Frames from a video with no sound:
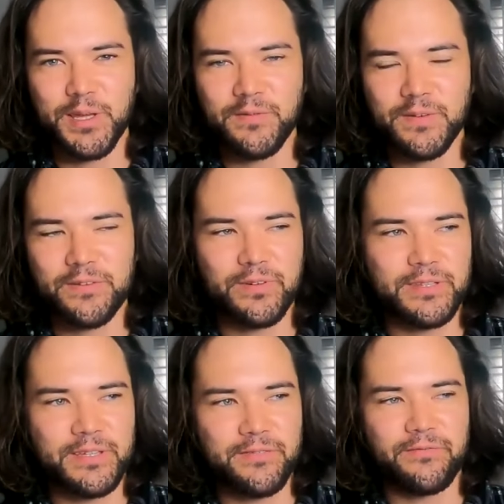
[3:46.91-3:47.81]
Even if we
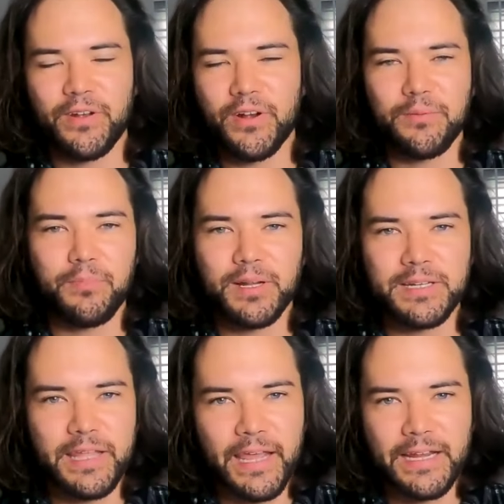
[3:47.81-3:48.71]
live very
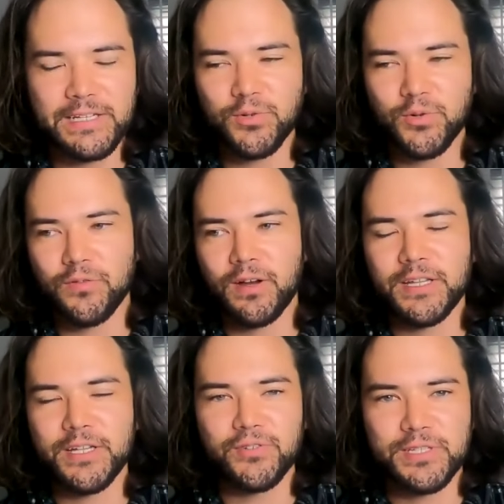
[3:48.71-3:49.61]
mundane, sort of
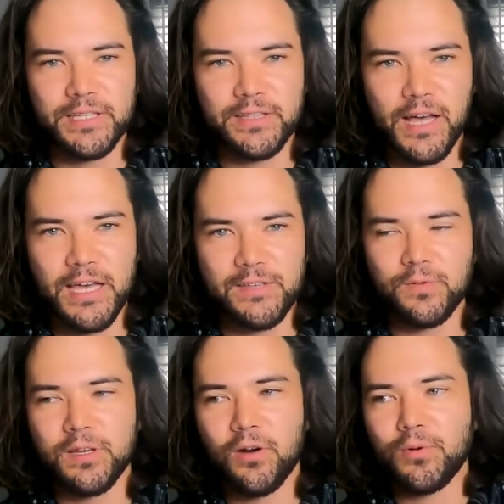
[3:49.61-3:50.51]
uninteresting lives,
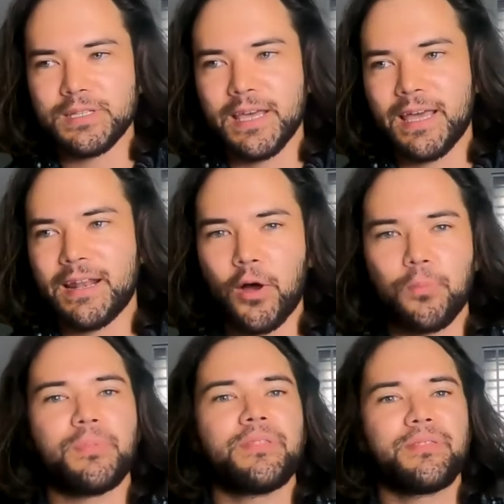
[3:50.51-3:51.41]
we always can't help
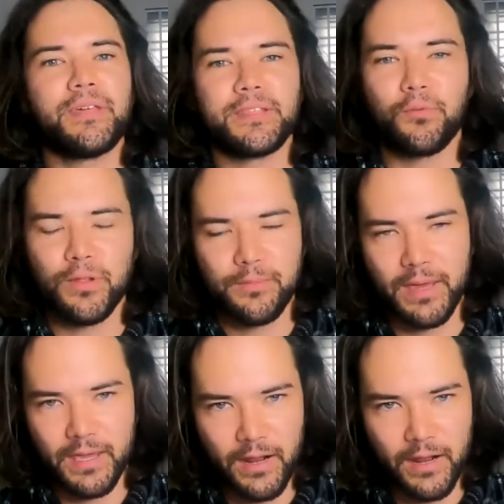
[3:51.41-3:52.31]
but think that we're the
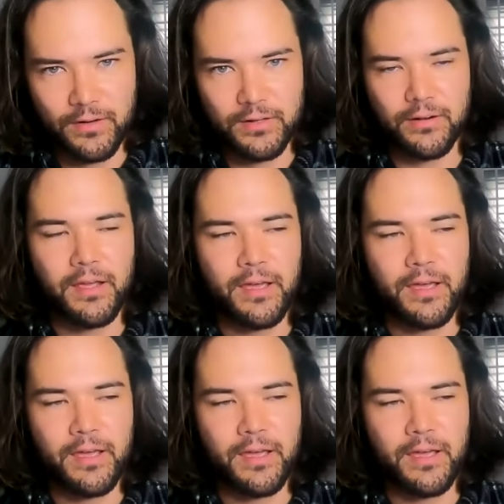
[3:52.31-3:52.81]
main character